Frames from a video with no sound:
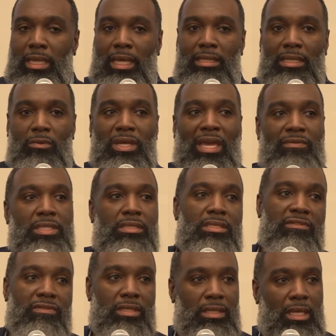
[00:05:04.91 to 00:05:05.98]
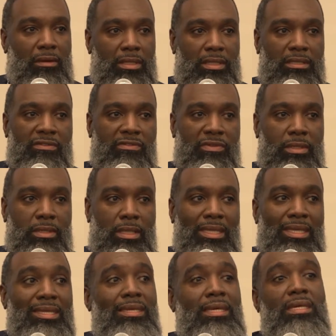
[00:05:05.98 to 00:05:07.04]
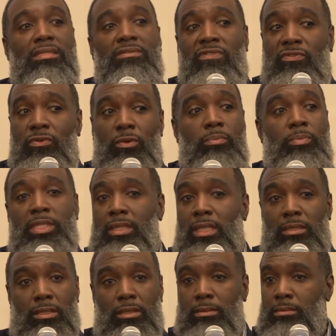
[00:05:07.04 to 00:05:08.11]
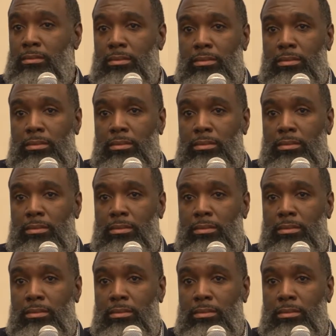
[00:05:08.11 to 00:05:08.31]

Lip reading: and that we have to shift the narrative. He is full potential.